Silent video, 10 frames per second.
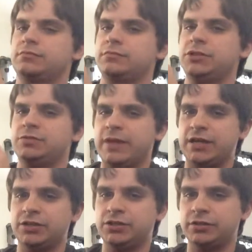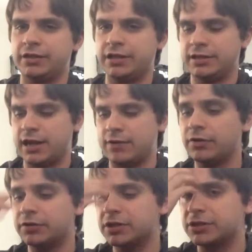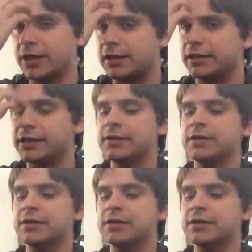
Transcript: Just making sure that I wrote this correctly.